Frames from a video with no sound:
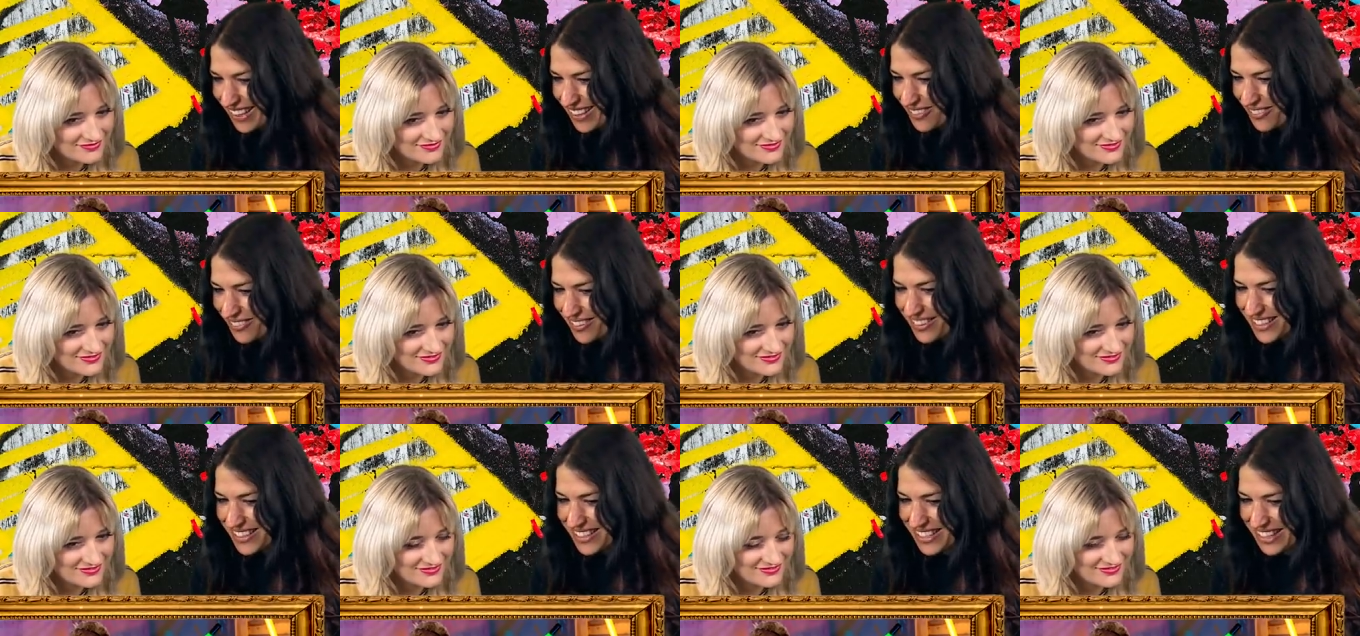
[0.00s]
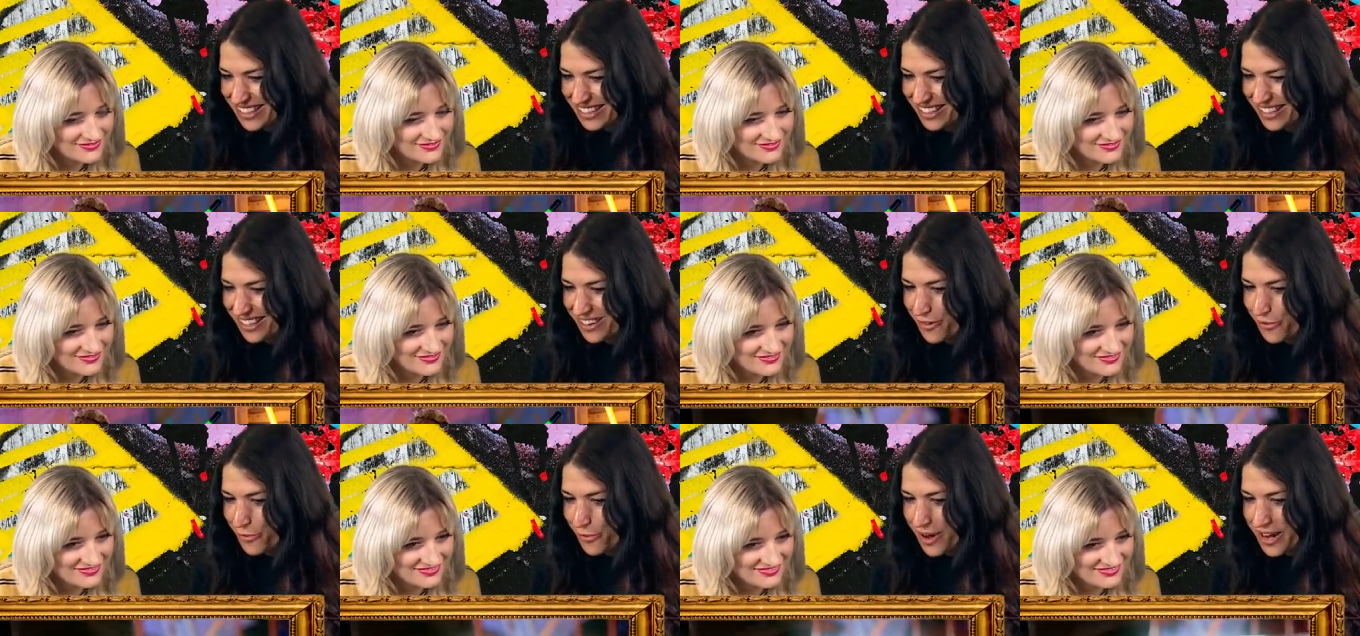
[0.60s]
Speaker 1: What is that? Like a
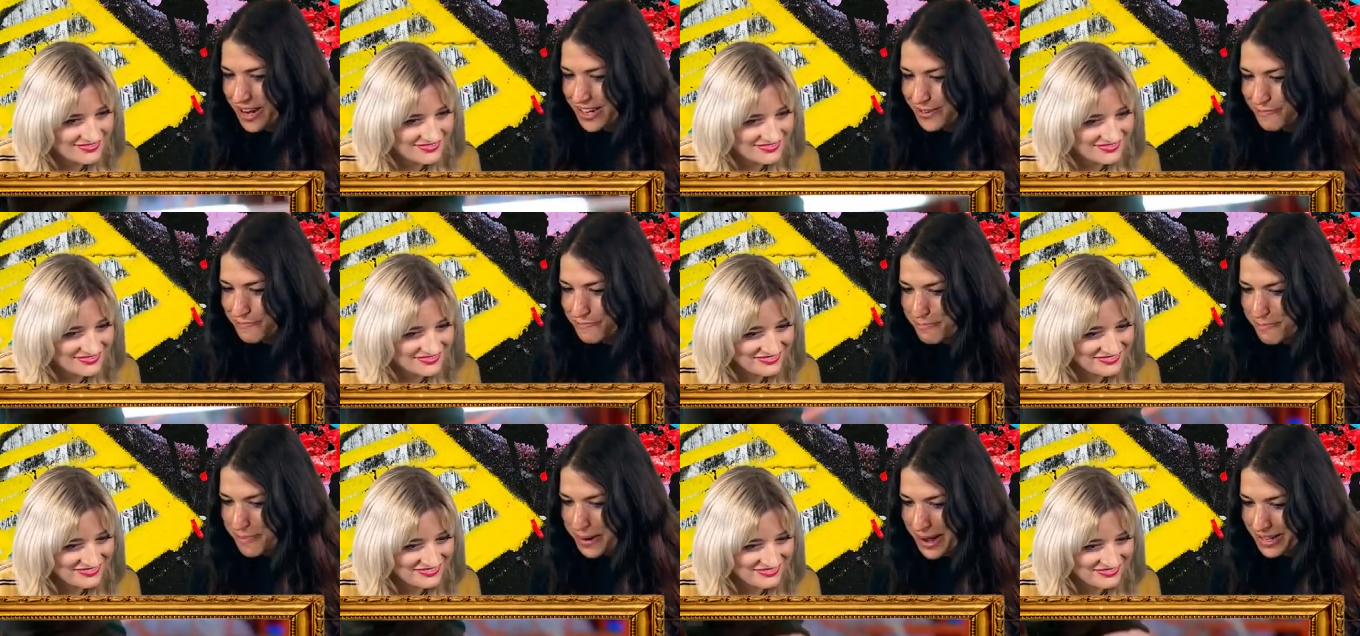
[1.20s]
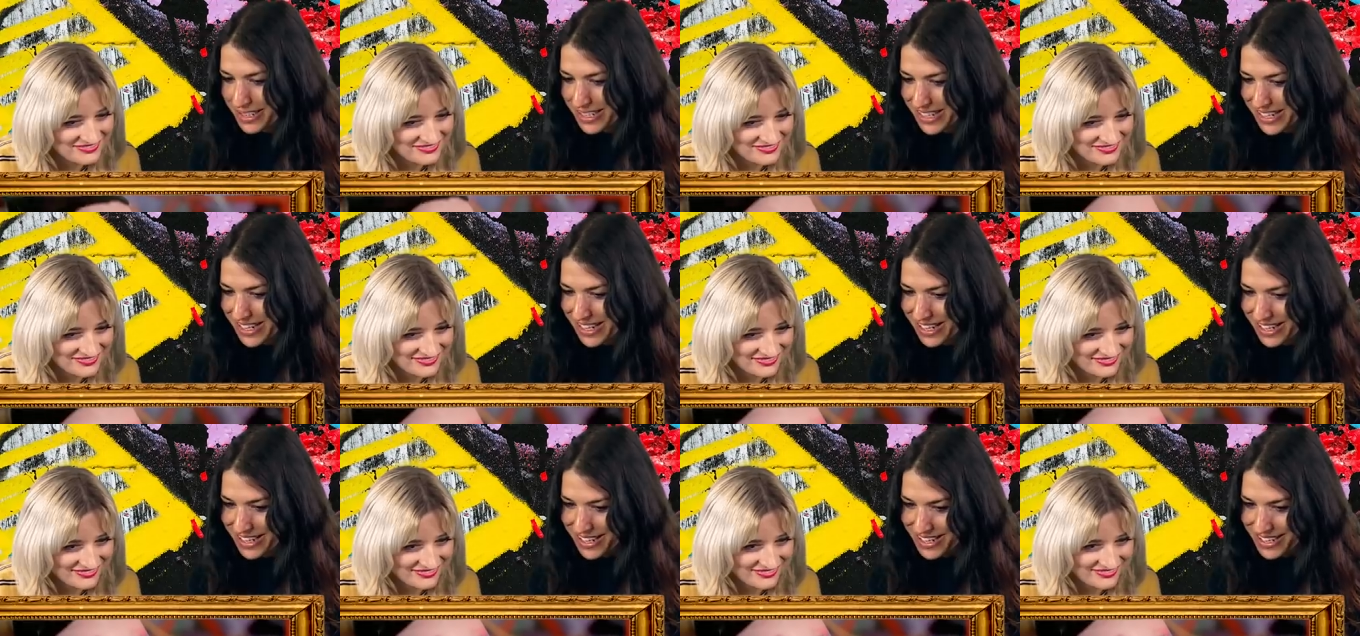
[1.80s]
weird, muddy,
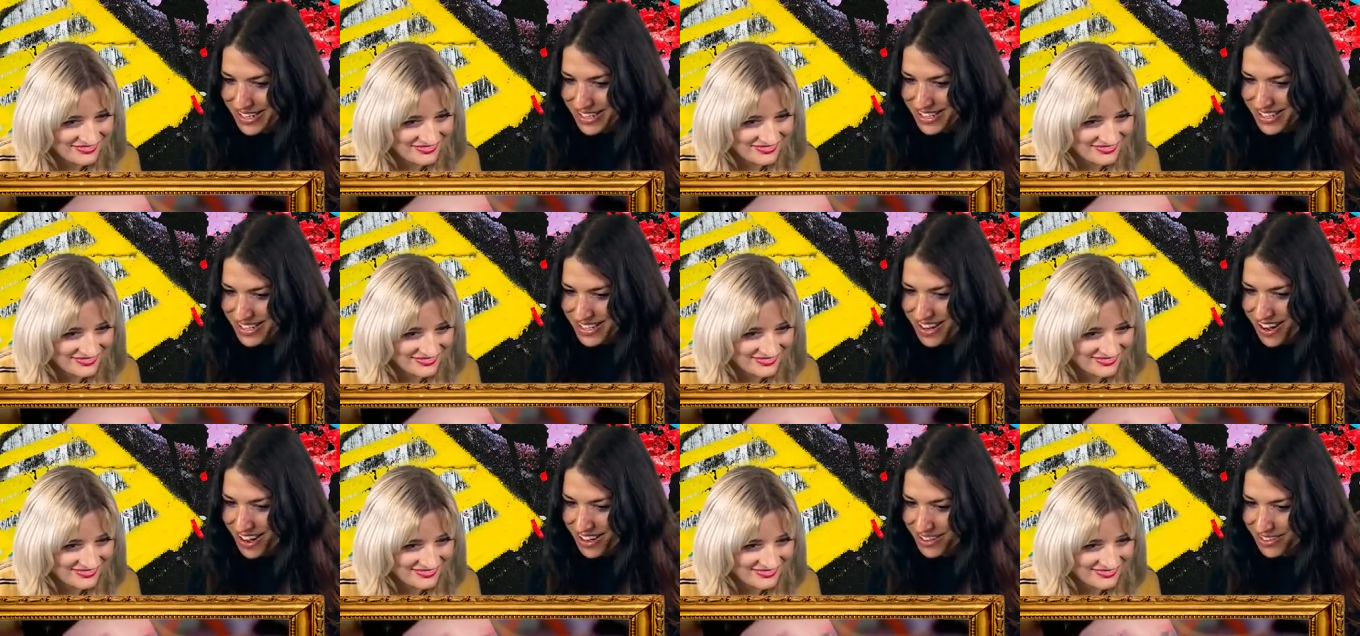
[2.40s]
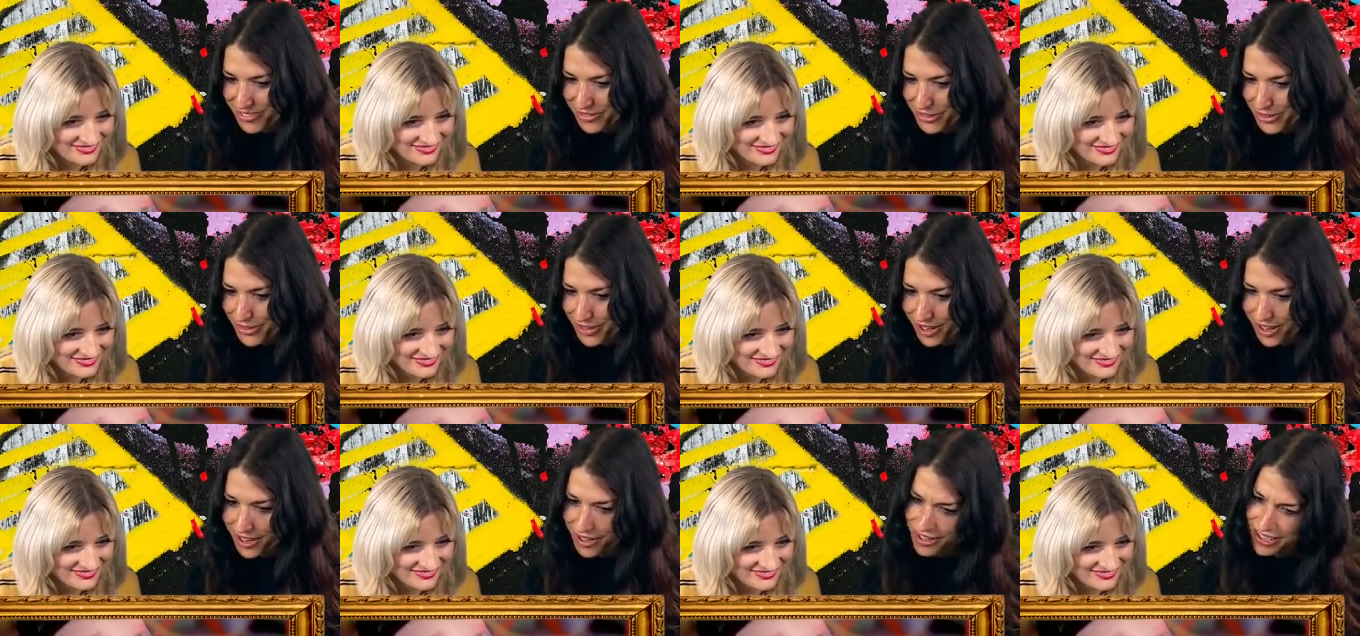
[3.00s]
colourful
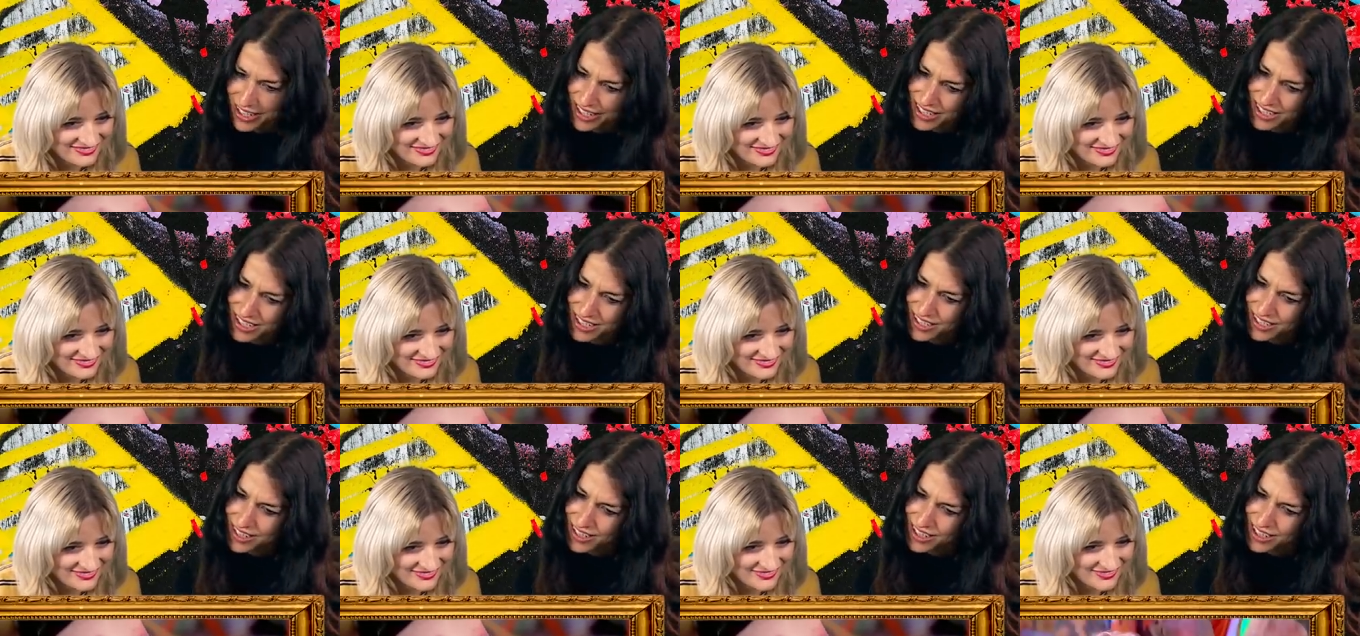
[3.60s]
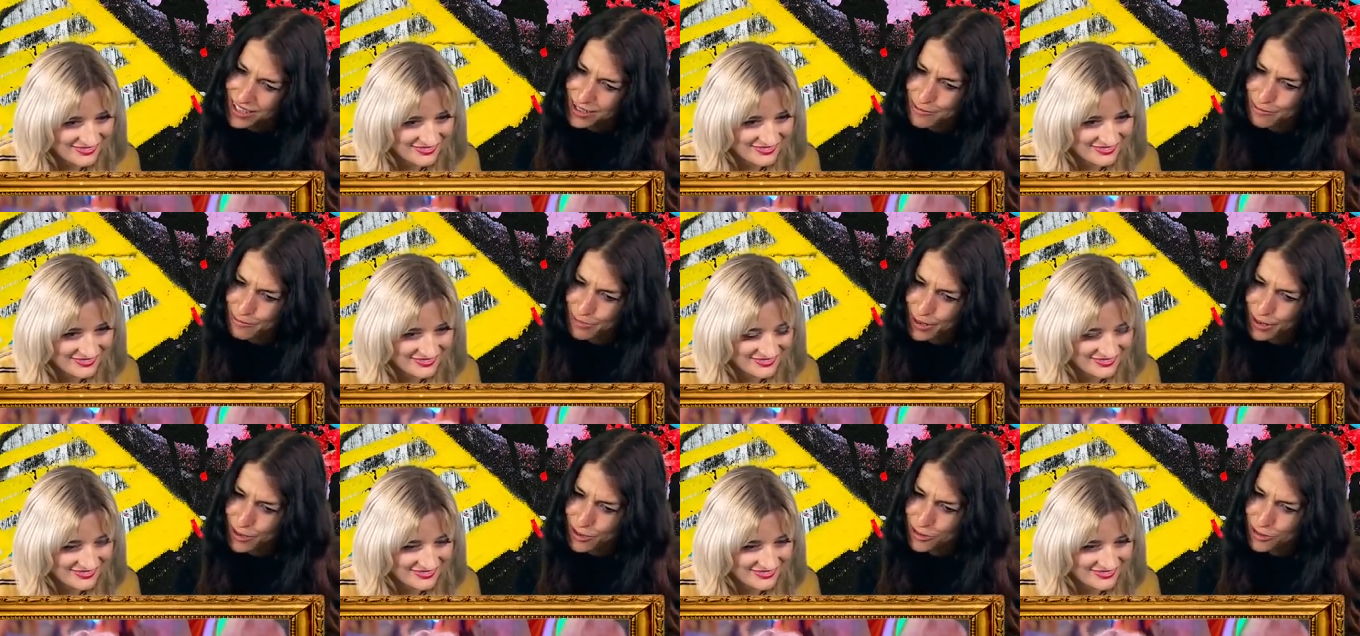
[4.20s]
heart in a light
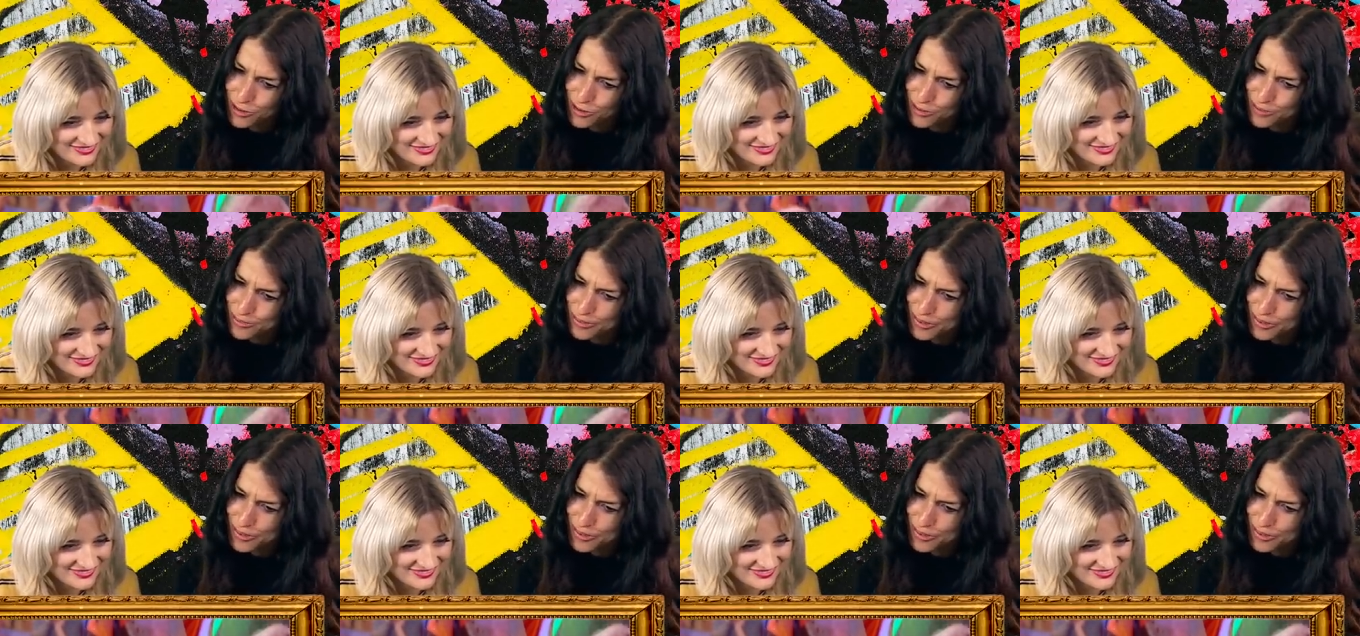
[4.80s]
bulb?